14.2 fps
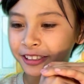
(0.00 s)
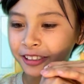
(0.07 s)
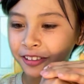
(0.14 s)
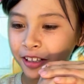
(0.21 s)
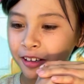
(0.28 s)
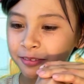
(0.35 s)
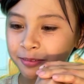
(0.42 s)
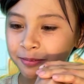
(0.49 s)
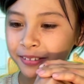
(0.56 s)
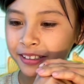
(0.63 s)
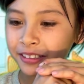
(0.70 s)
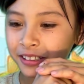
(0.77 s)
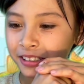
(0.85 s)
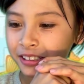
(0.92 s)
She loves
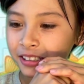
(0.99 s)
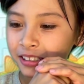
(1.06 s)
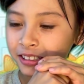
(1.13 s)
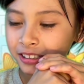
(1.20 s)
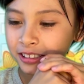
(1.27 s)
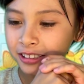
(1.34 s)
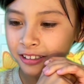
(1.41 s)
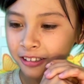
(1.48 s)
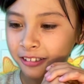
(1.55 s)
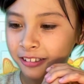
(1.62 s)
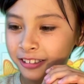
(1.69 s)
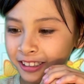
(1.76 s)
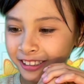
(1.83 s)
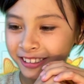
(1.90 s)
me
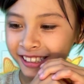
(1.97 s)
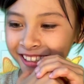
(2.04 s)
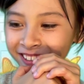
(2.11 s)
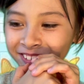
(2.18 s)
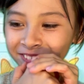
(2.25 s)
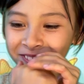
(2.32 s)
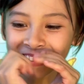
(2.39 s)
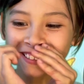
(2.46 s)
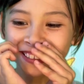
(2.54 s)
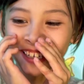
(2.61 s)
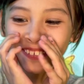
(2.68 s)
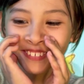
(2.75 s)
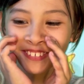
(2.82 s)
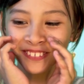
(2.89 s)
too. She changed my
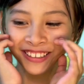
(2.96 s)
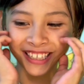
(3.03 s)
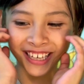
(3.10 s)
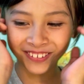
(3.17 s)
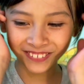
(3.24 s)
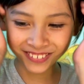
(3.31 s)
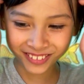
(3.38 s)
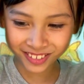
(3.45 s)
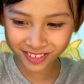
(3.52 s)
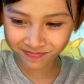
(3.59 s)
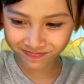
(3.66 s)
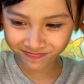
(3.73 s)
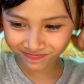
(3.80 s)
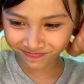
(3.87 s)
diaper when I was a
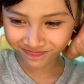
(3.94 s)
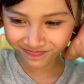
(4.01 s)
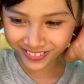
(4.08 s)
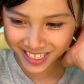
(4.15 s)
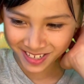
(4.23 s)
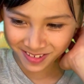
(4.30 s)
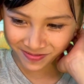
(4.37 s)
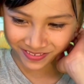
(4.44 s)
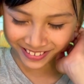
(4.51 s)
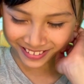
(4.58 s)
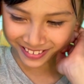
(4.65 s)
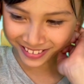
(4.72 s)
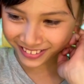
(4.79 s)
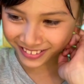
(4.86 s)
baby.